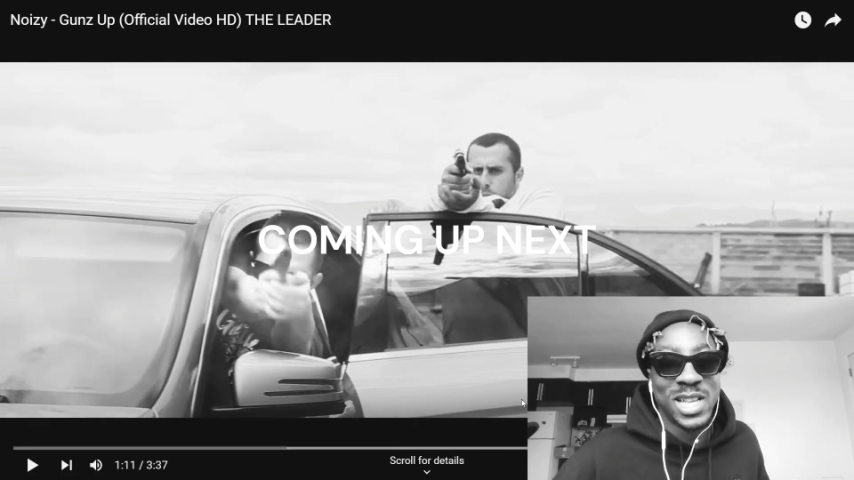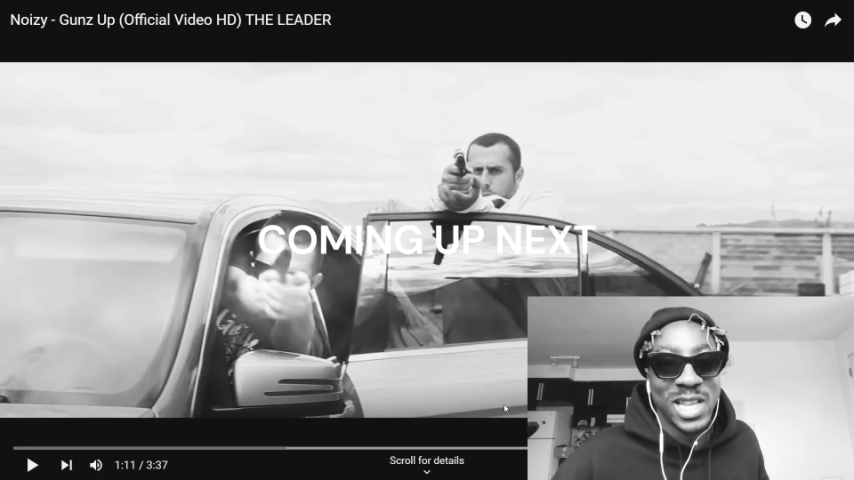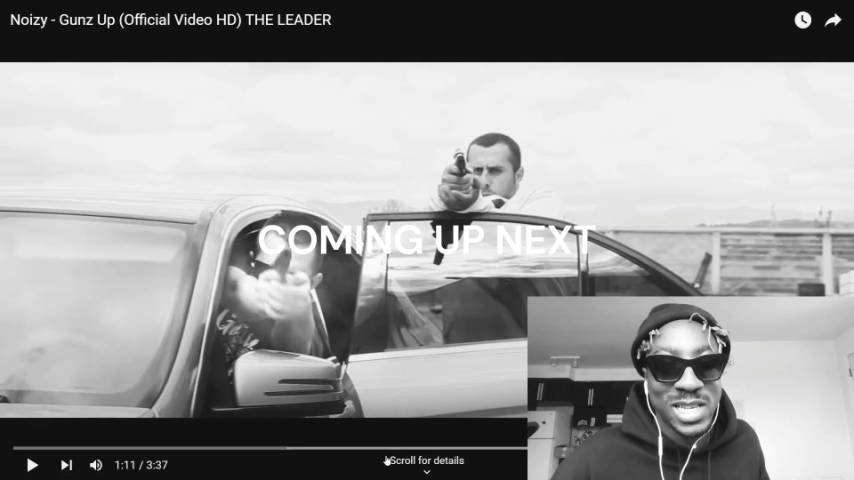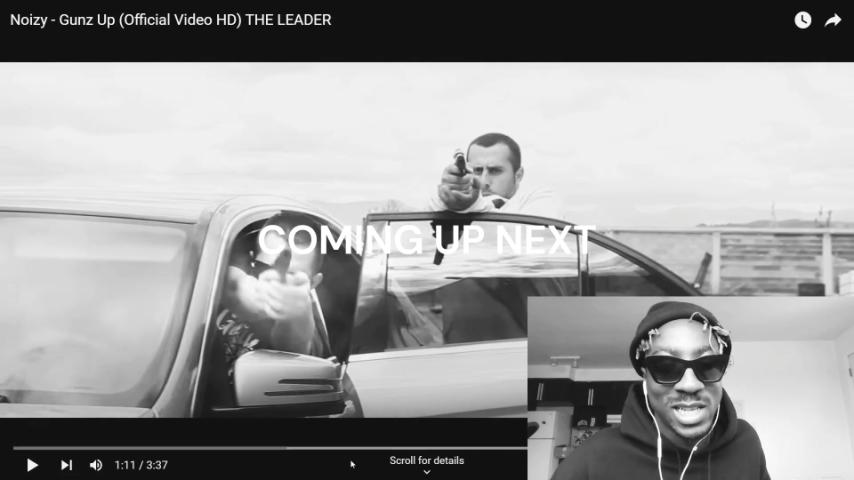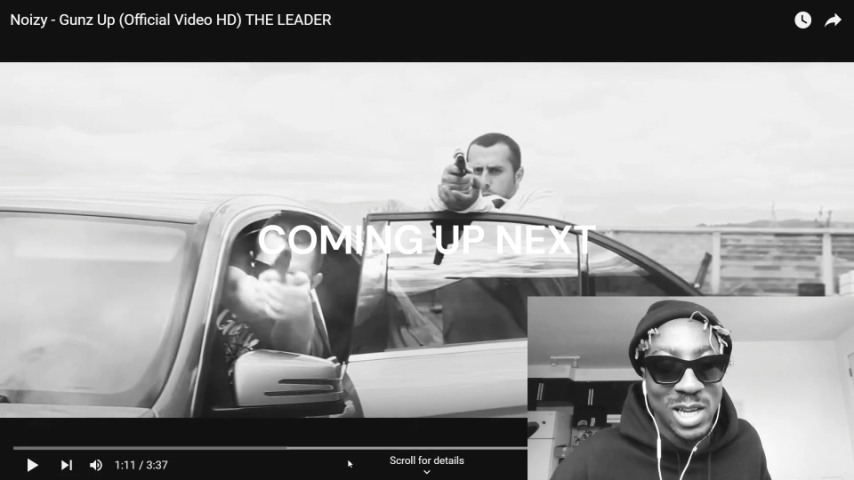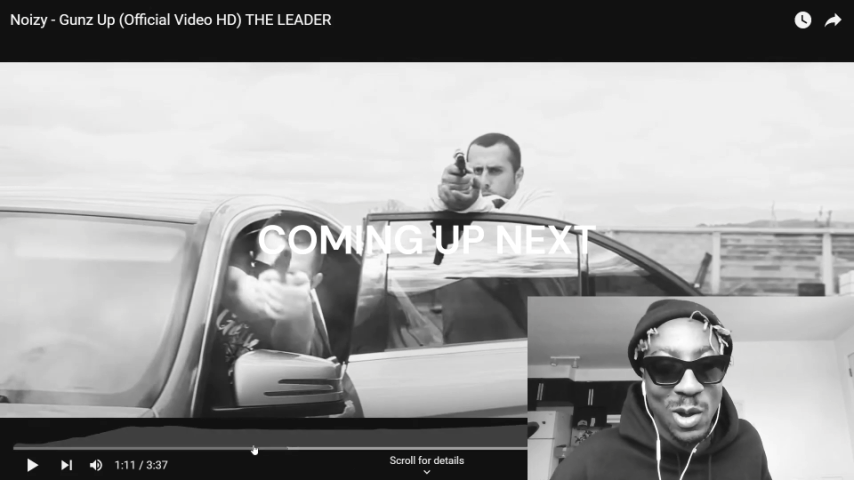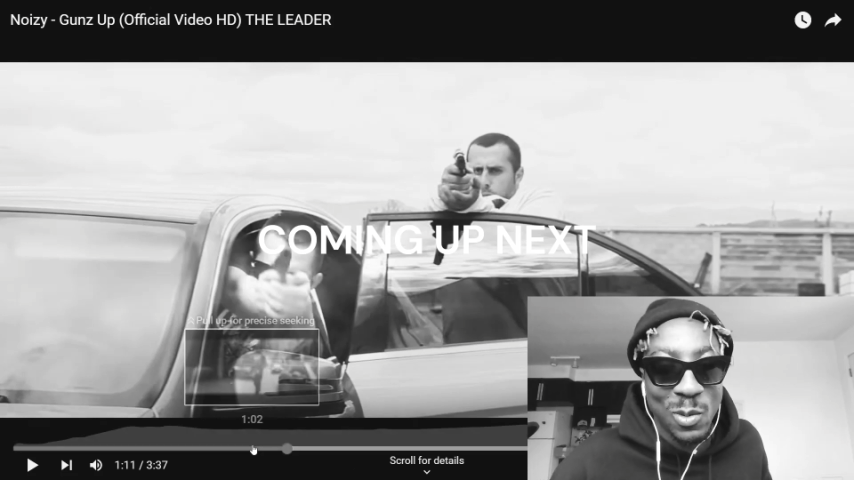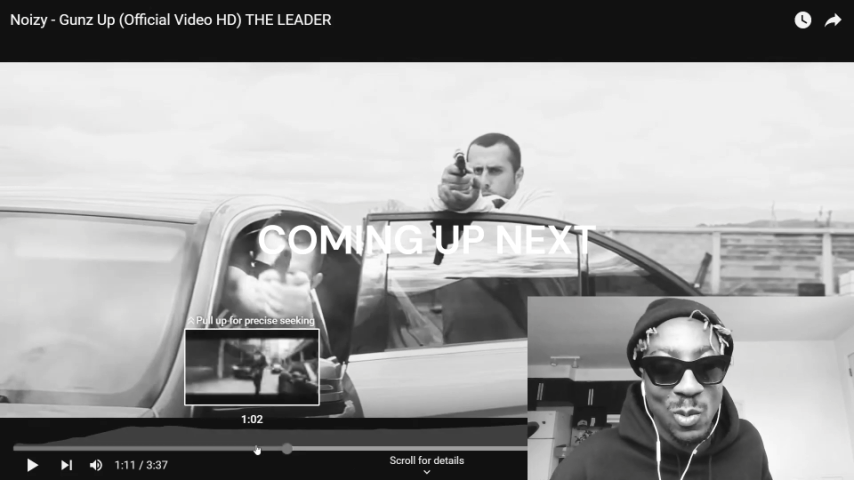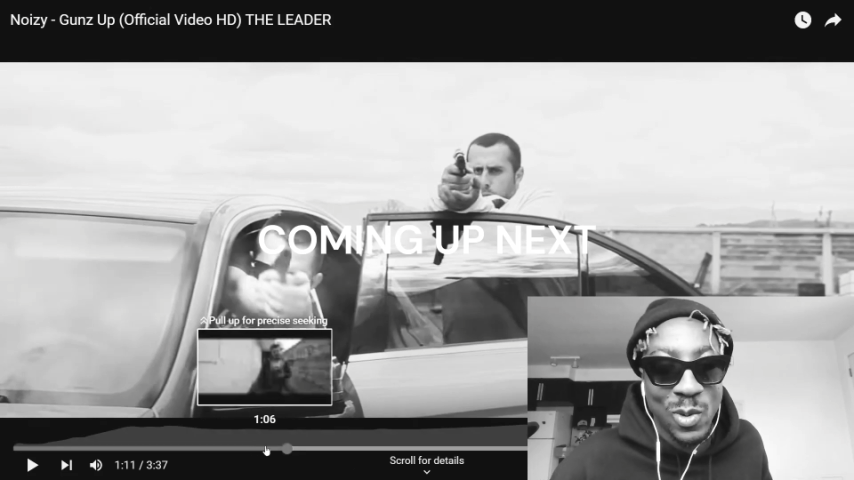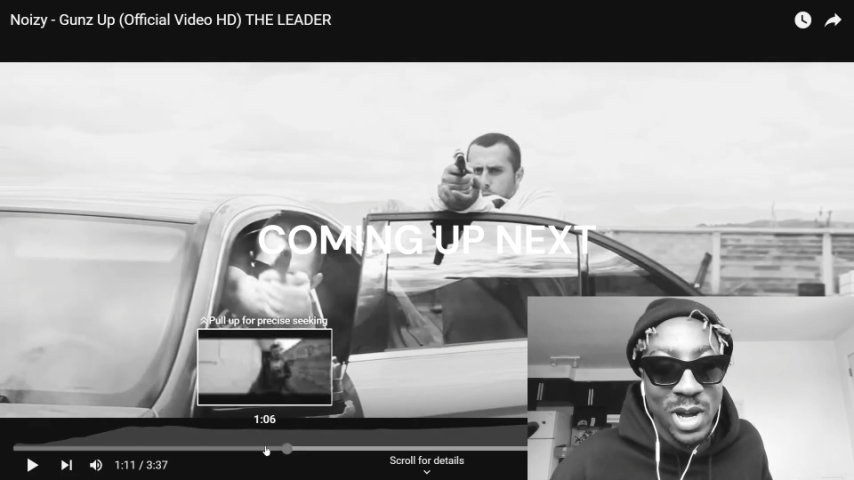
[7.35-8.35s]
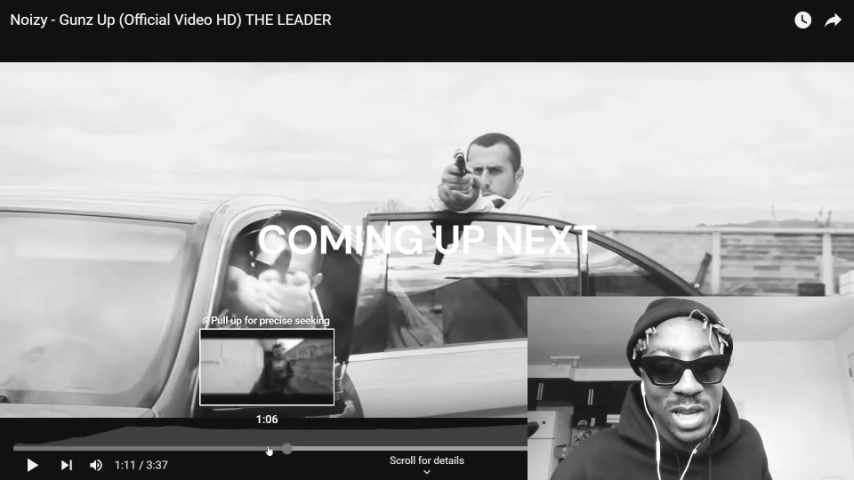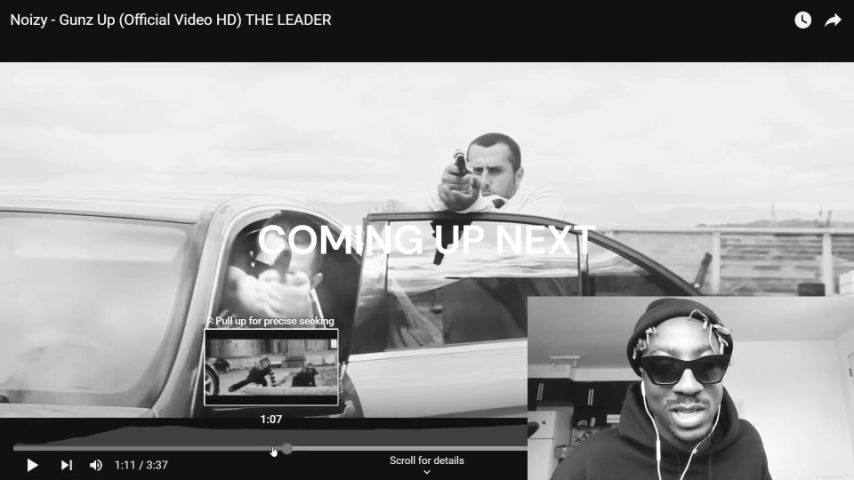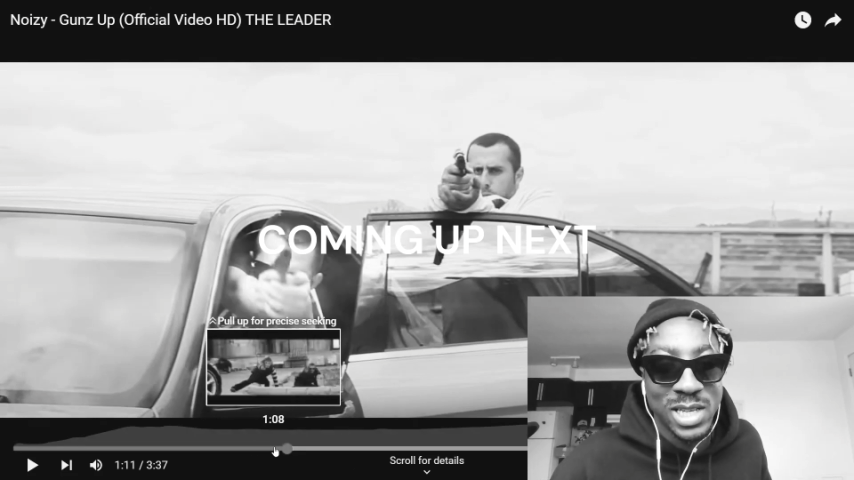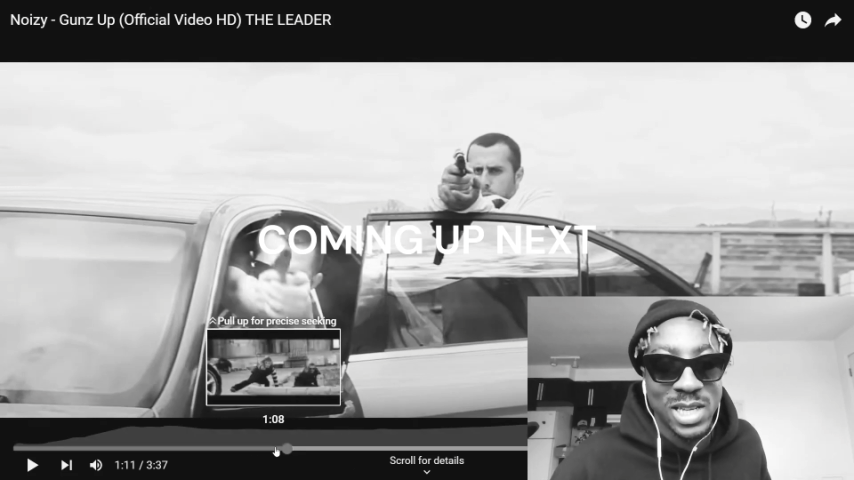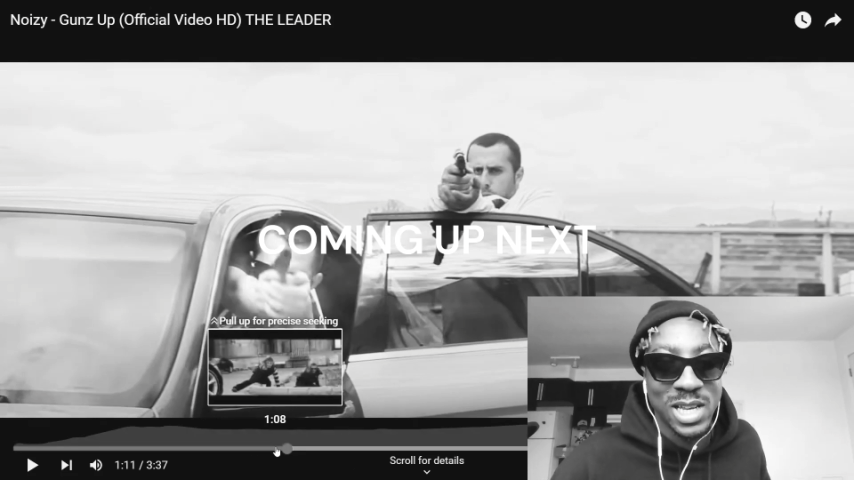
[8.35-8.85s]
Let's go.
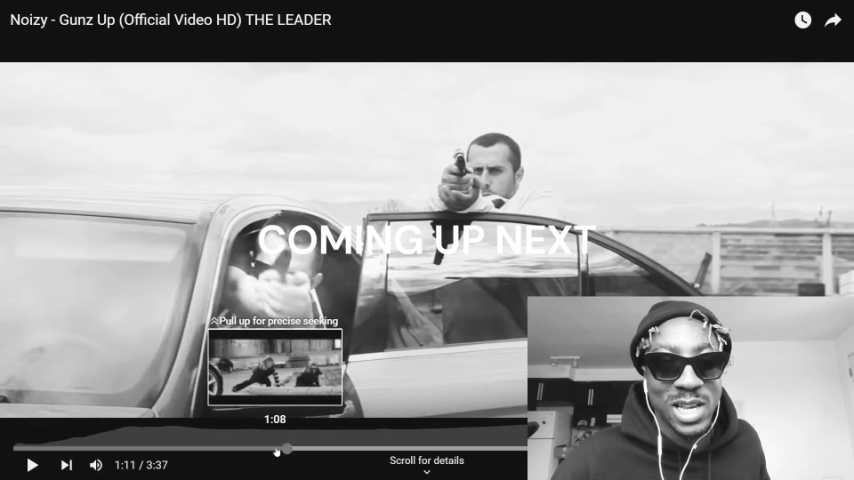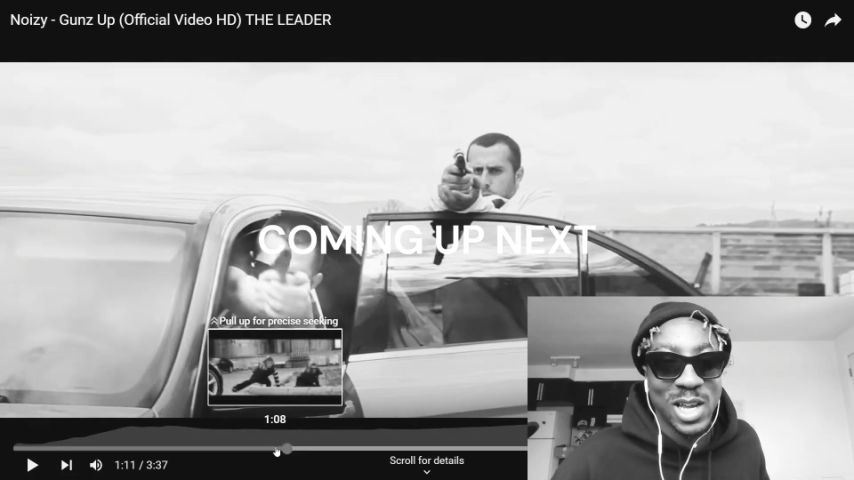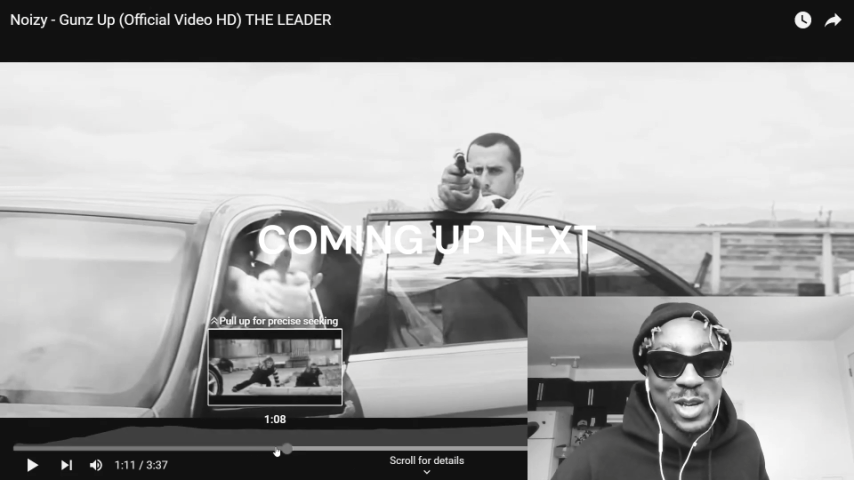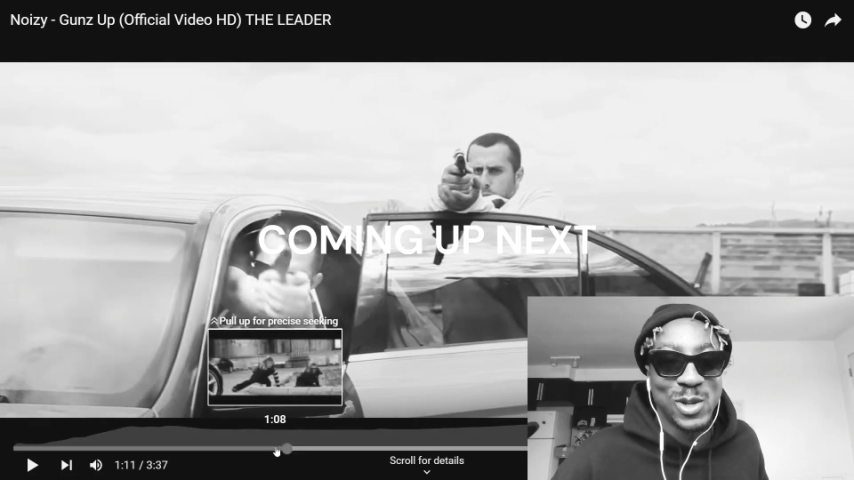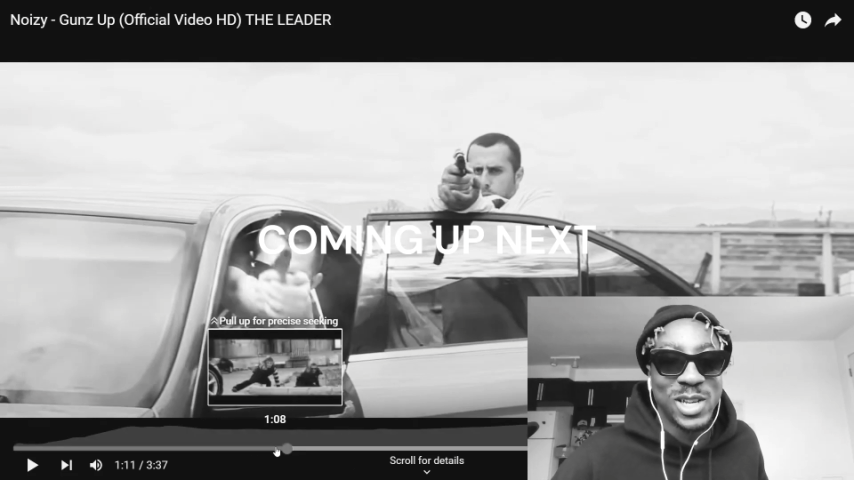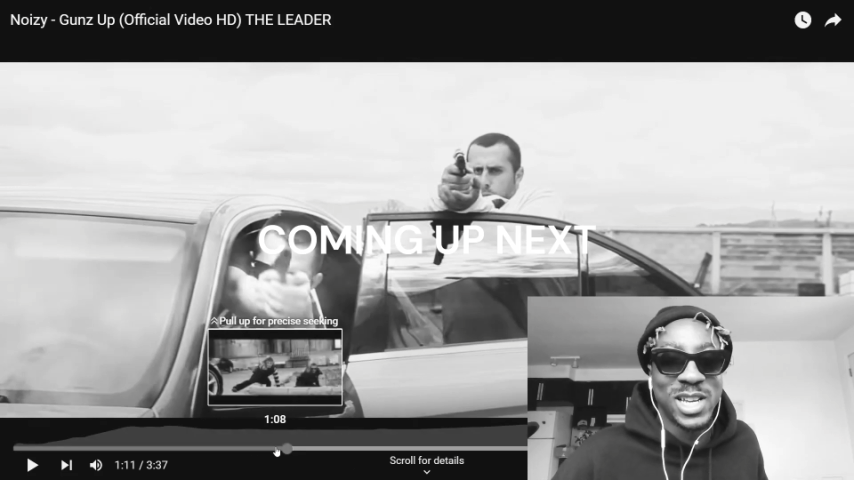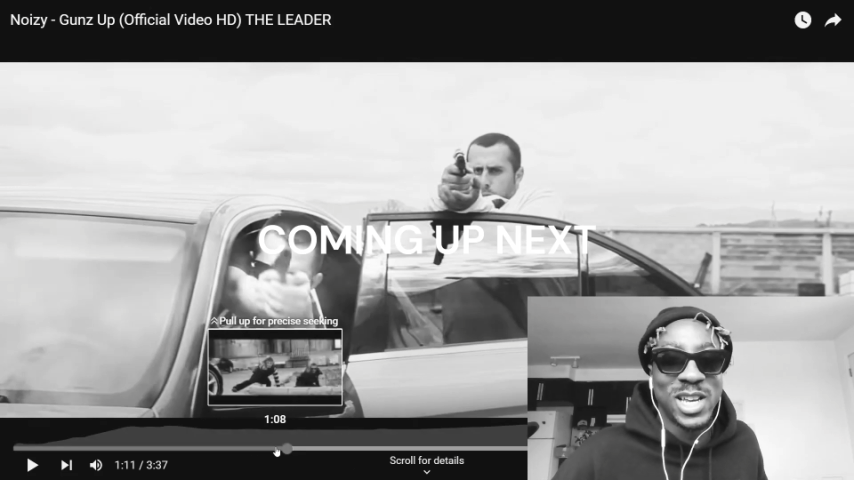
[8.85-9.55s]
What? Are you